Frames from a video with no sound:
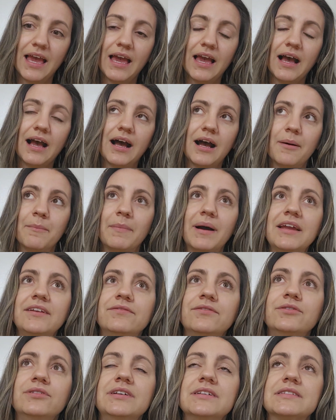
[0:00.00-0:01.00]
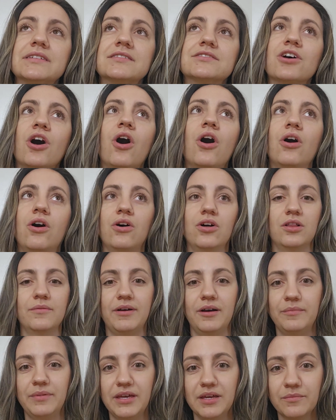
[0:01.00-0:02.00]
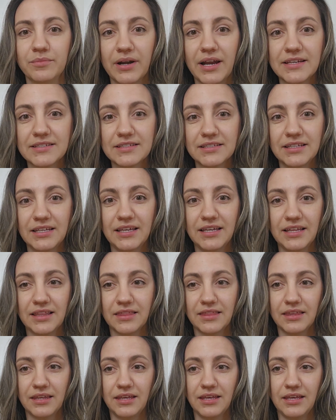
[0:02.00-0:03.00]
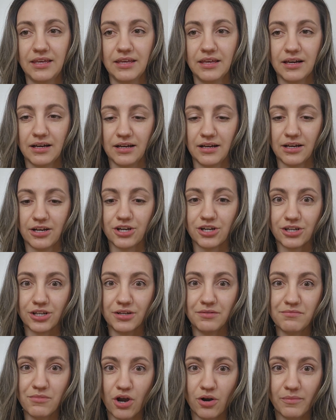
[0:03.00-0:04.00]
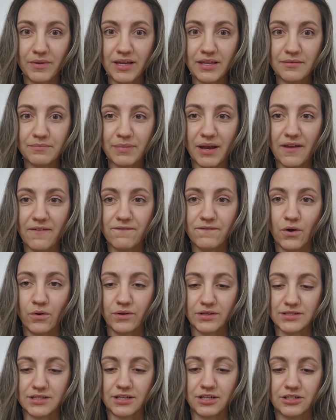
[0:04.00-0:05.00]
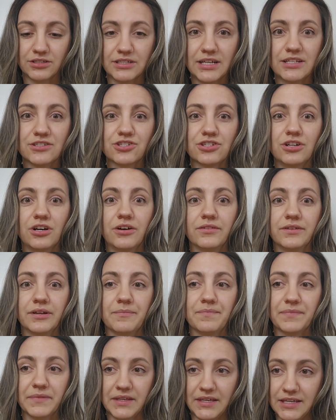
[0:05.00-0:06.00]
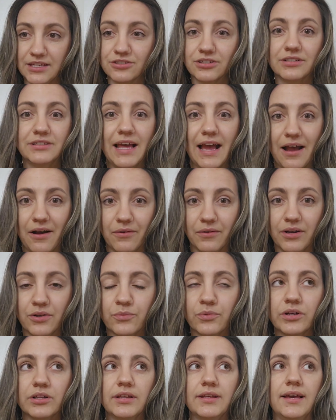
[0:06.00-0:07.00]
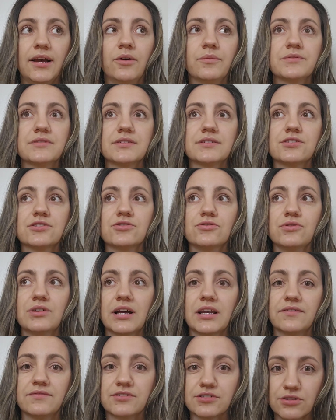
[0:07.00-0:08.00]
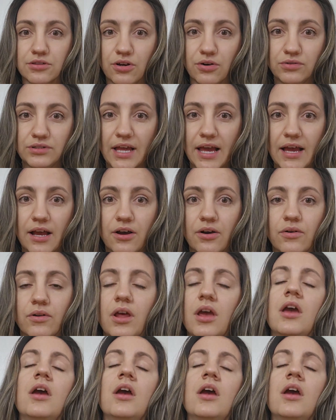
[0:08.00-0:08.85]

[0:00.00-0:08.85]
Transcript: Mindfulness is all about being present in the current moment by focusing our attention on the here and now. It really helps us to kind of slow down,